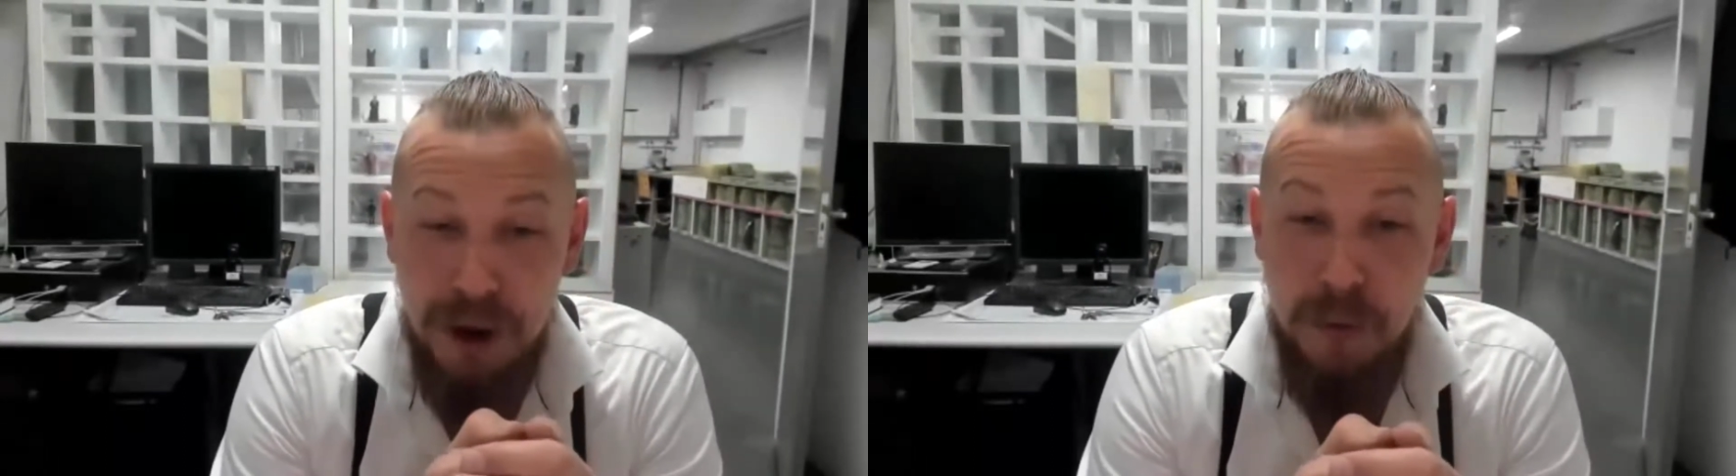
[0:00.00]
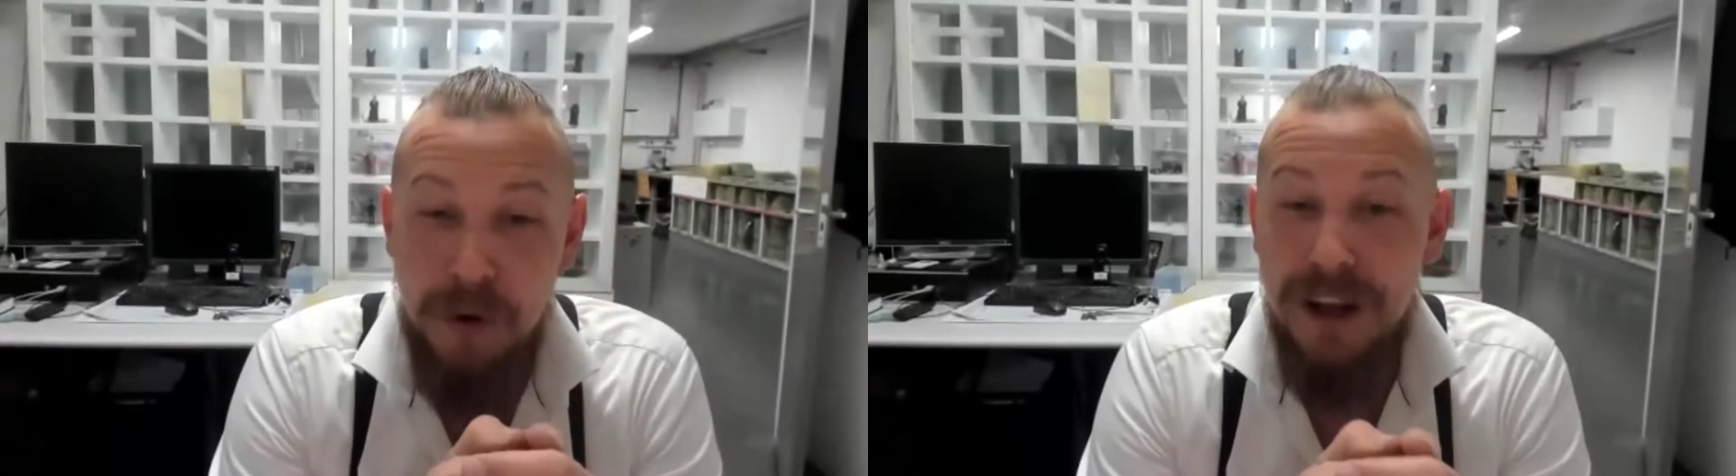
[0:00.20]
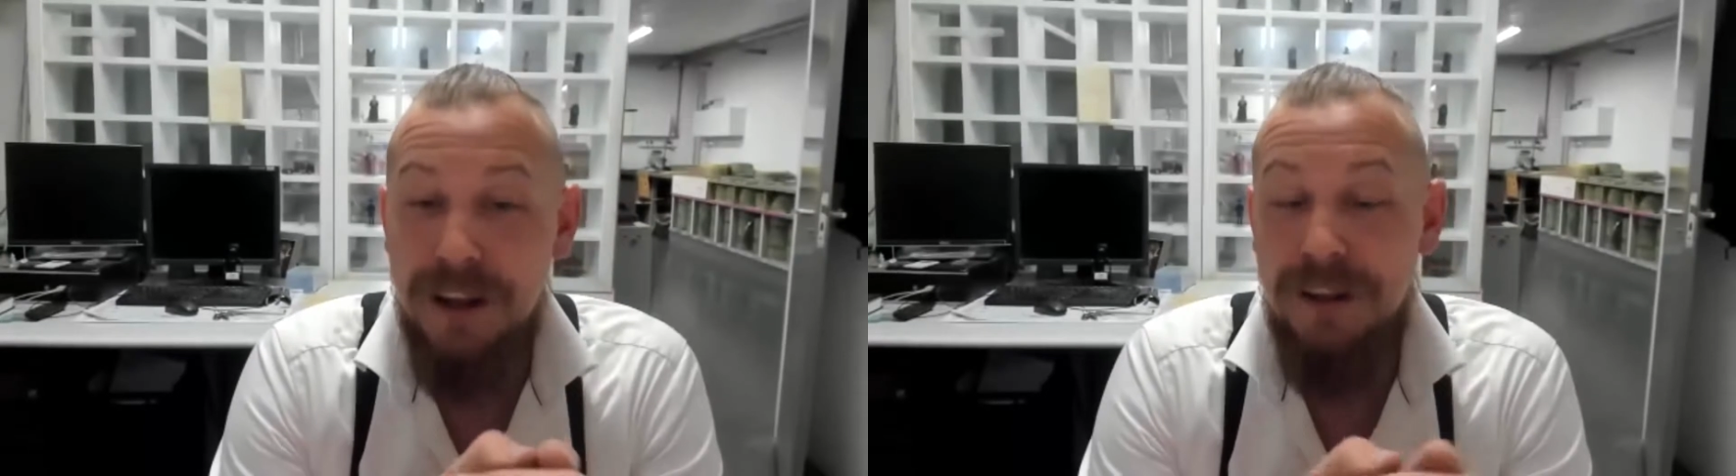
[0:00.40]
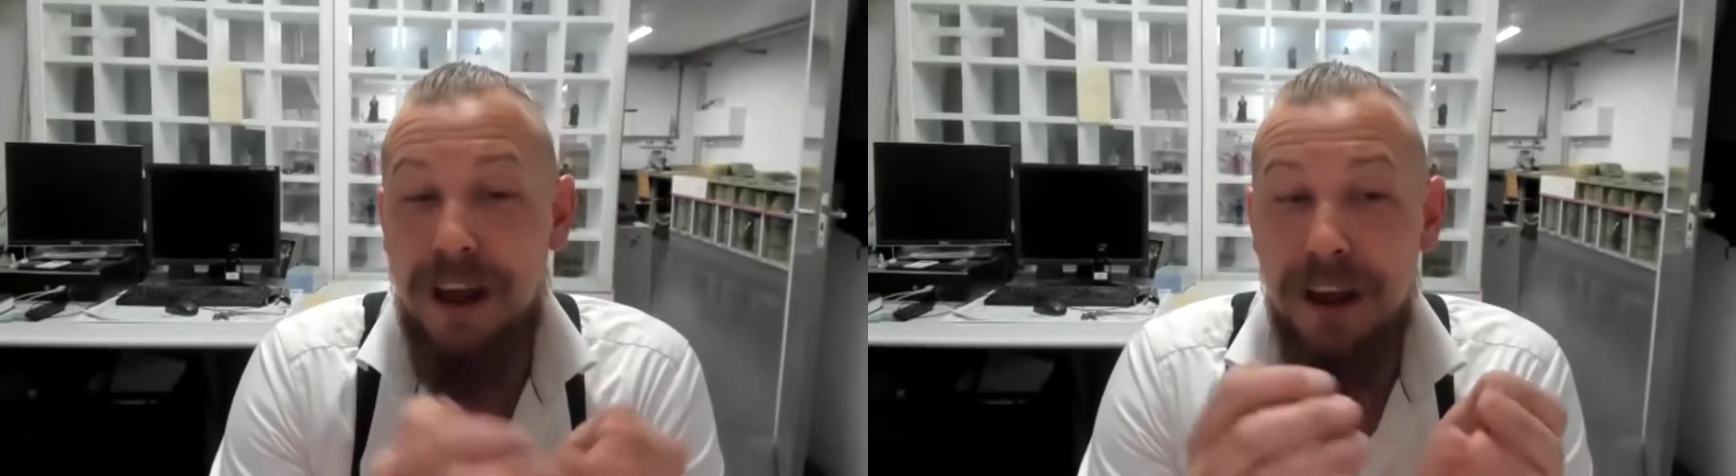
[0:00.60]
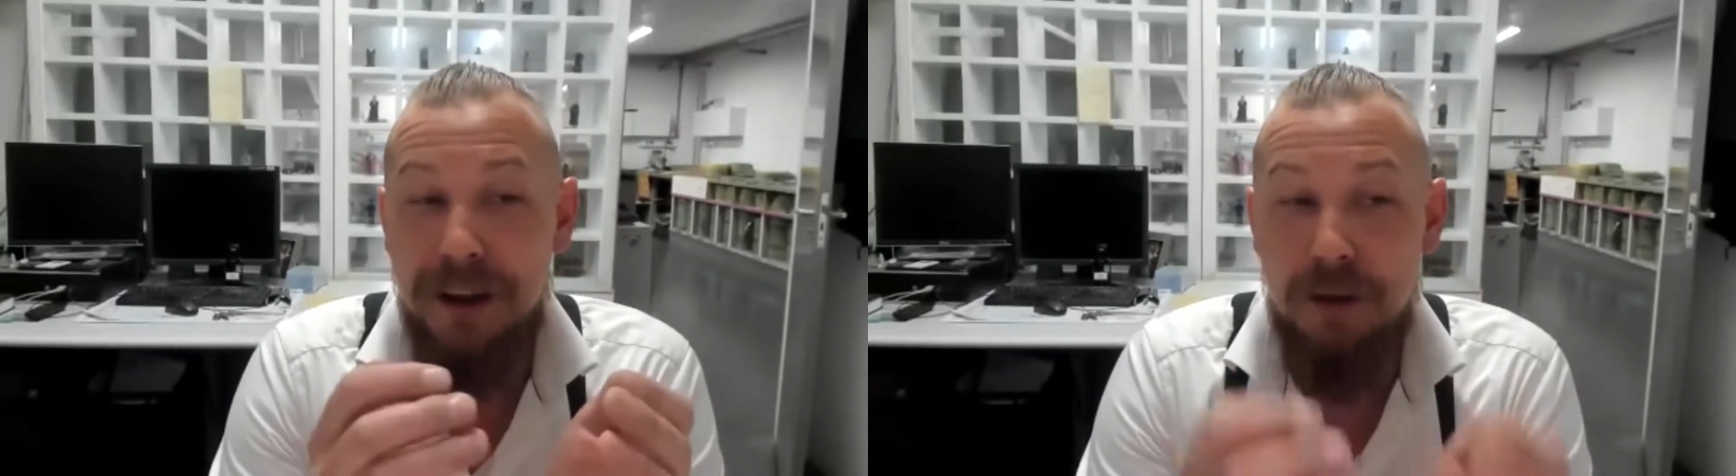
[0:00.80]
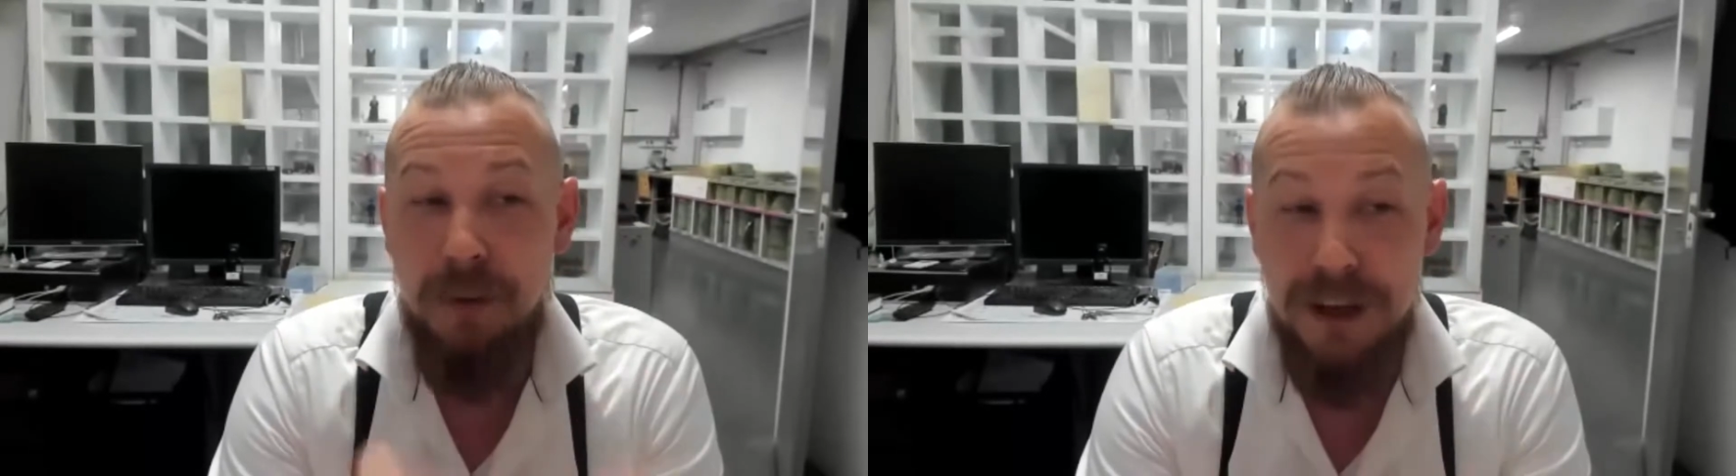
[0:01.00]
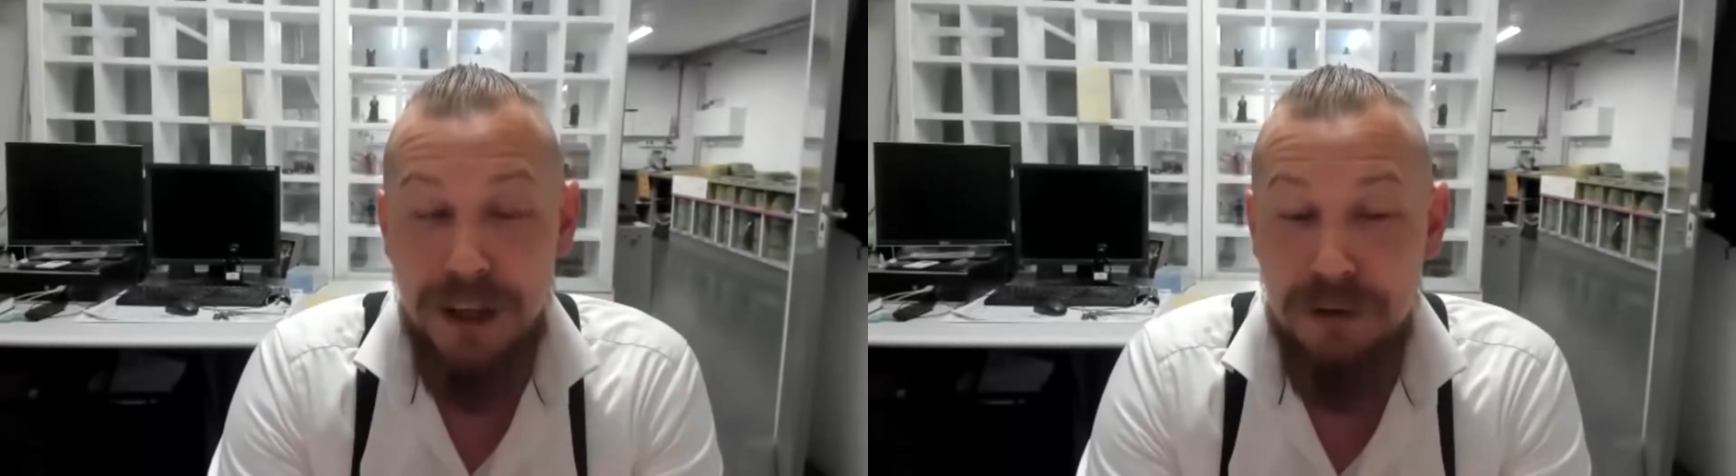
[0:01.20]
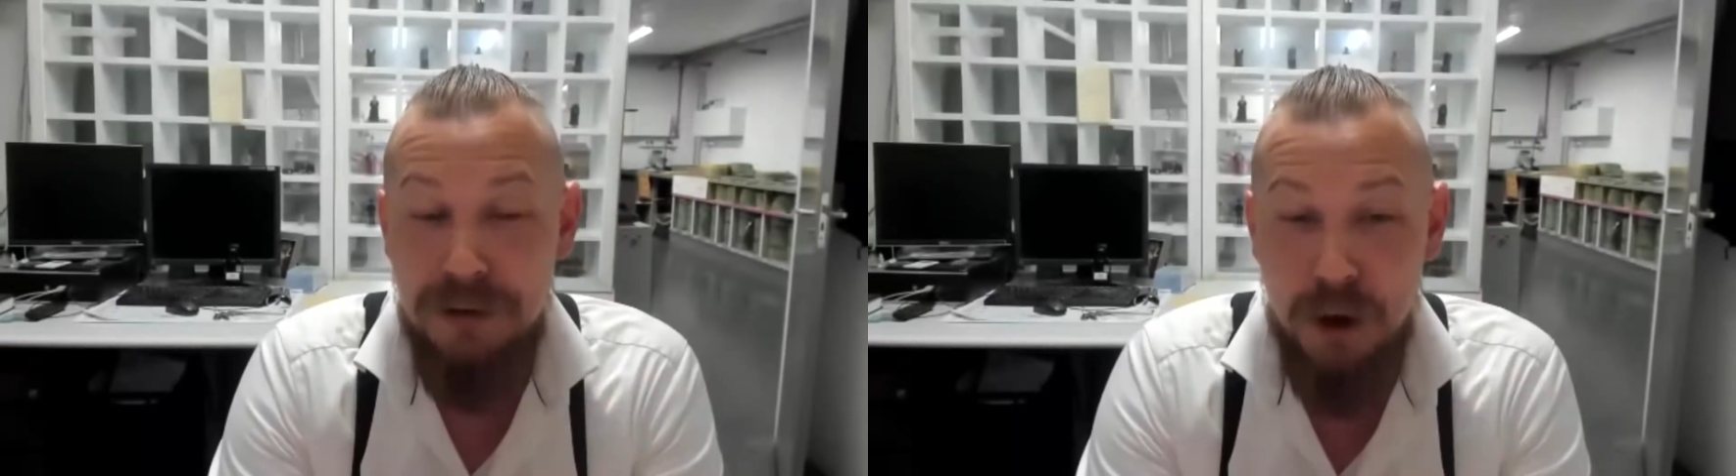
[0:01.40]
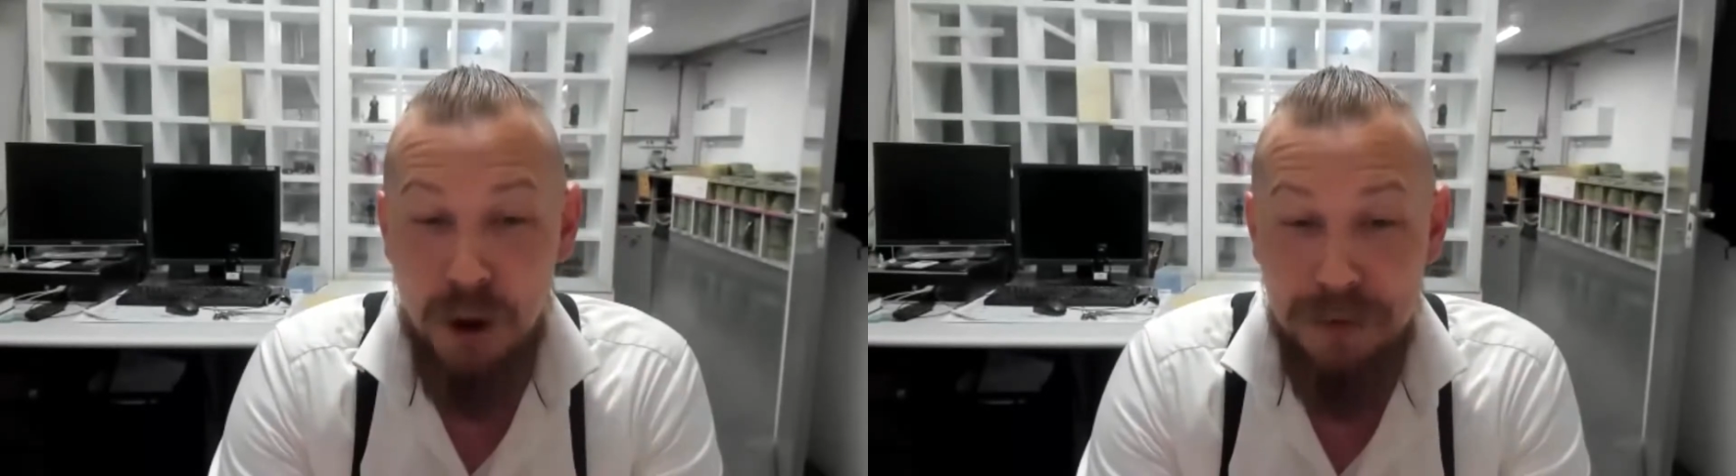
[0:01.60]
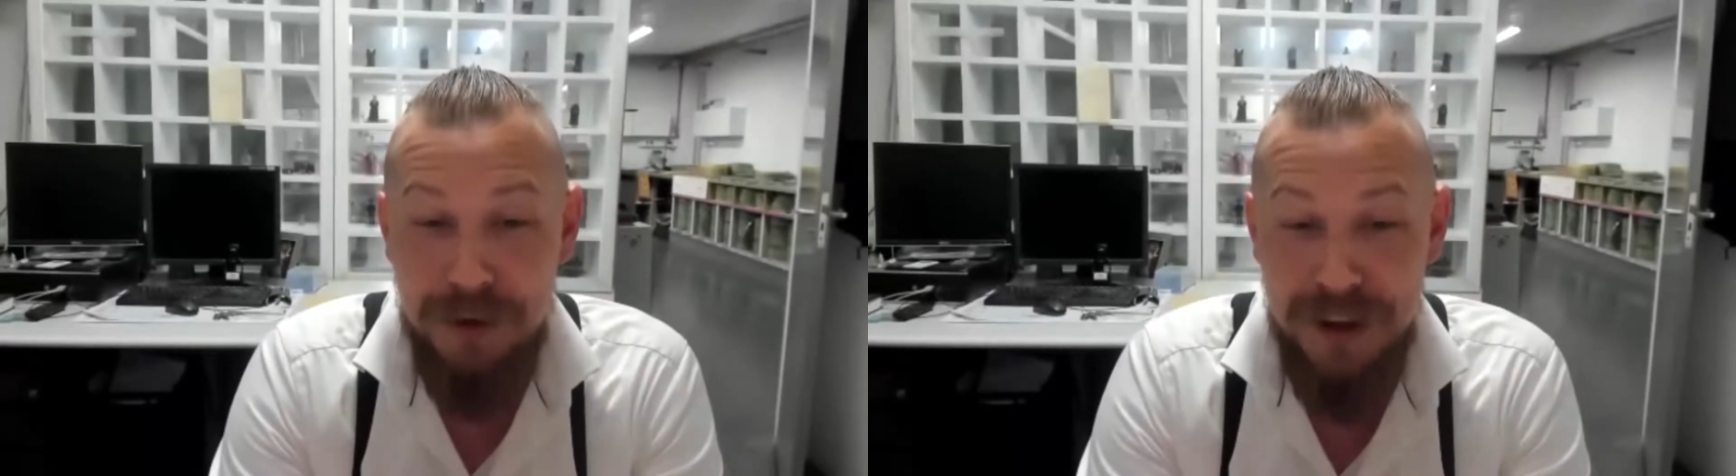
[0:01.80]
We did a 3D
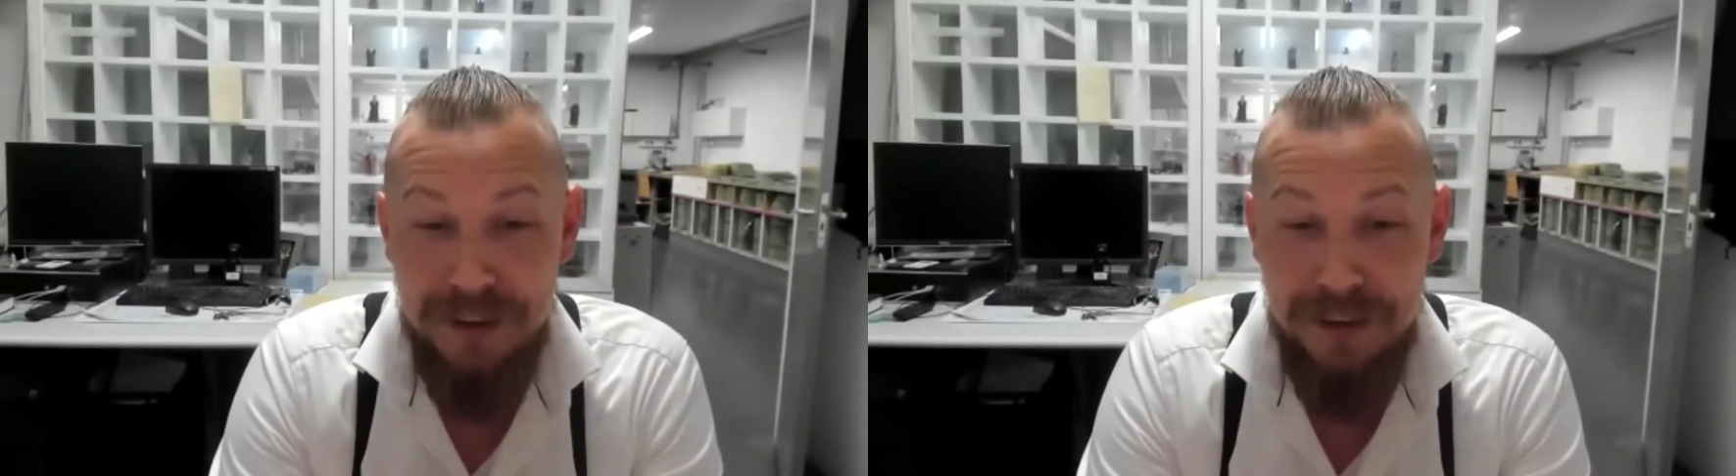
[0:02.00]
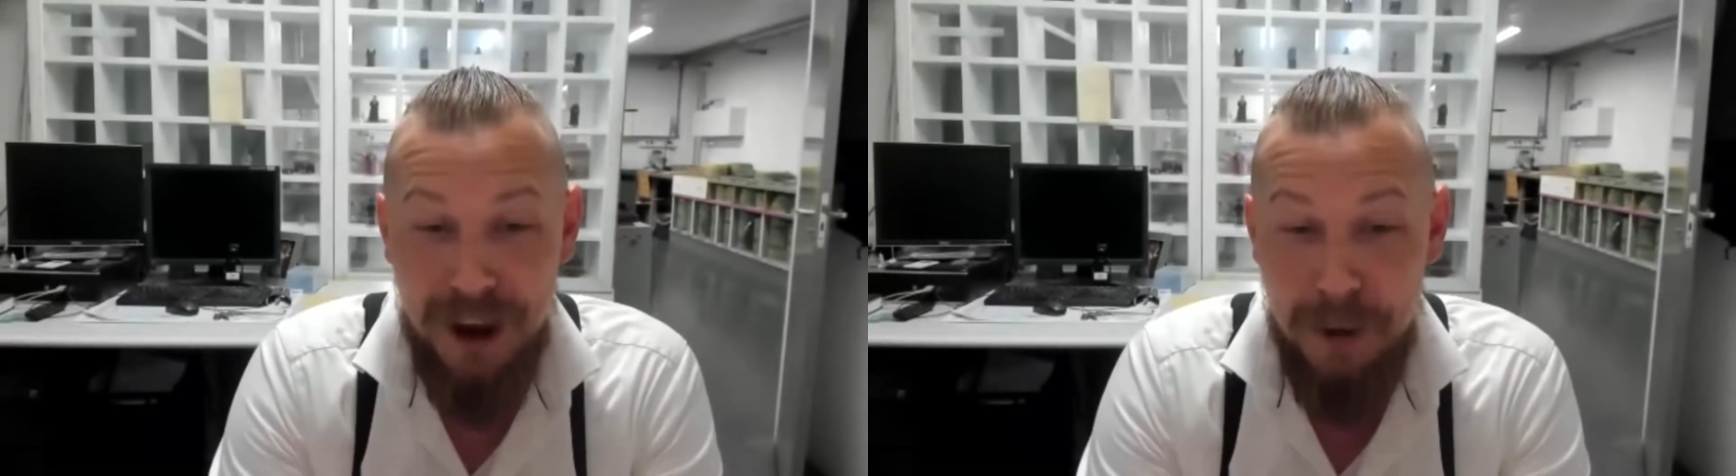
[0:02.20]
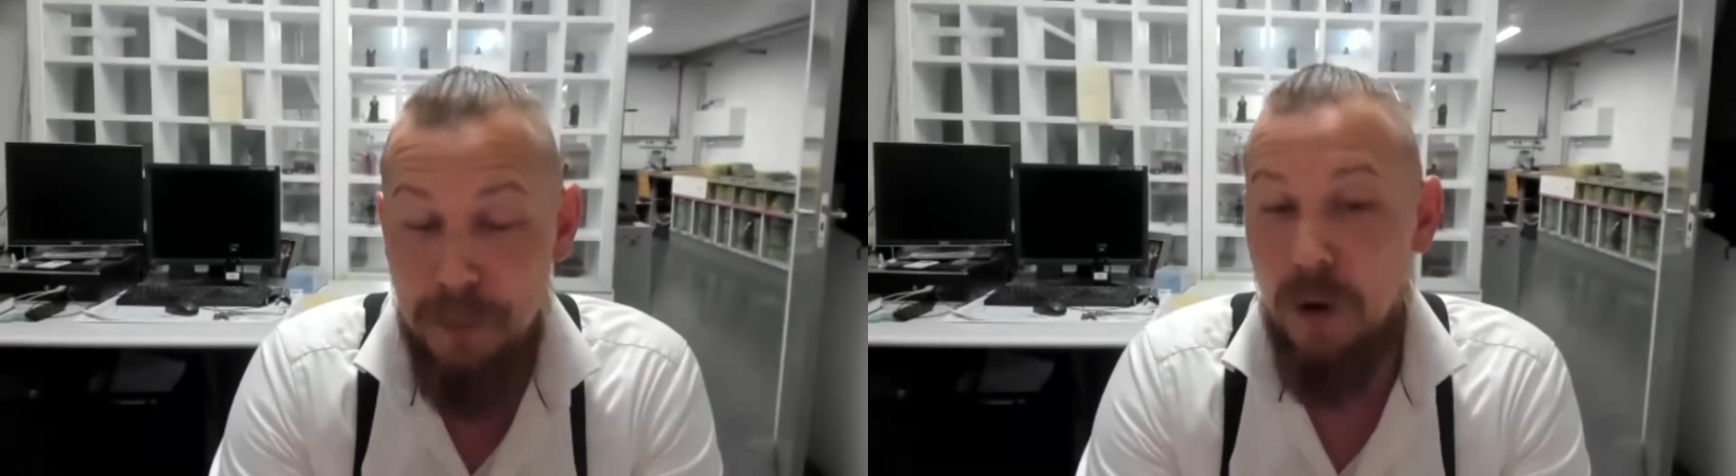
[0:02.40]
sculpt in that time,